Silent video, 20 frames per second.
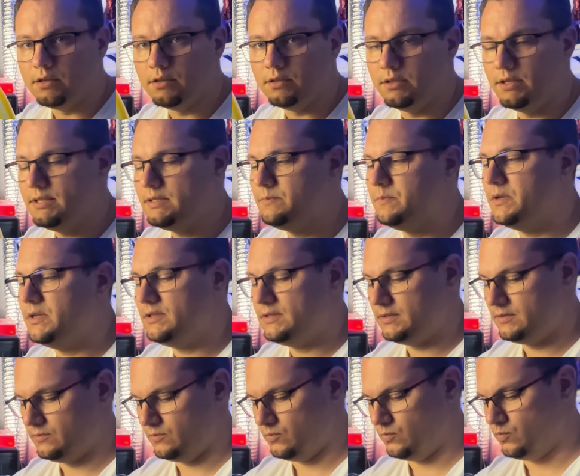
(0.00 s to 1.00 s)
this
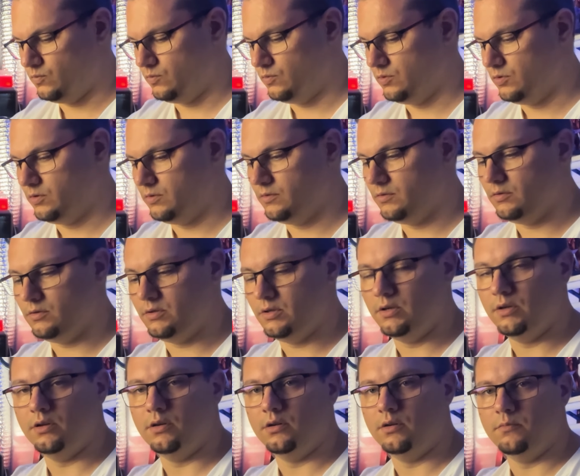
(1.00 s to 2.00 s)
piece,
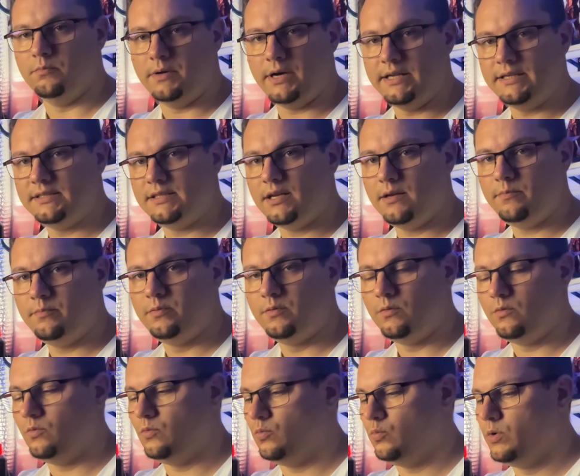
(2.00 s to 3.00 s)
the bicep,
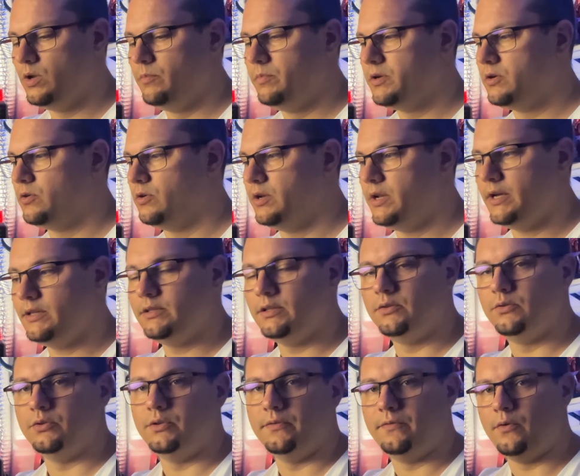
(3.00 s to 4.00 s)
will be
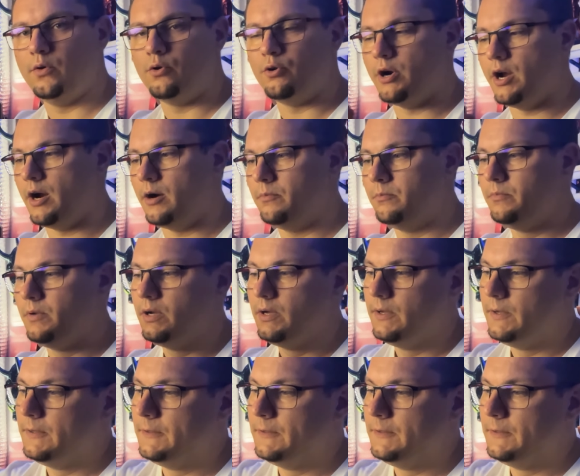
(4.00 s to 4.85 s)
connected to the forearm